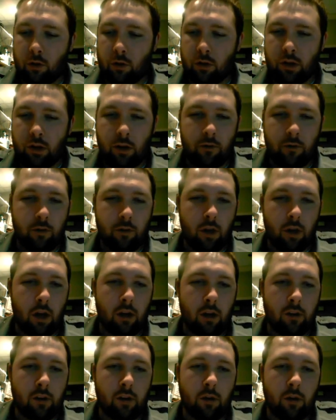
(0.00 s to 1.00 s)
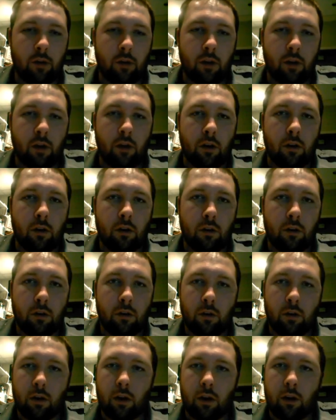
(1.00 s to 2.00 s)
jet vlogs out there
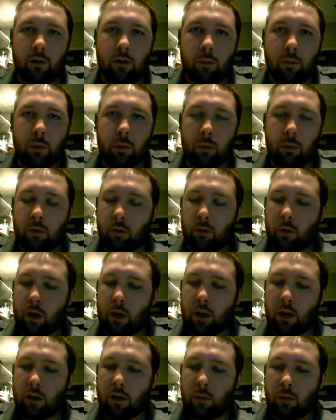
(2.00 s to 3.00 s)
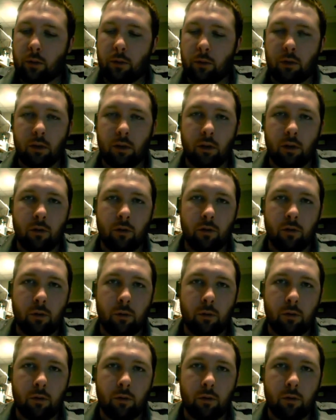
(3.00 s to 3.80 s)
for people to watch and people to learn from.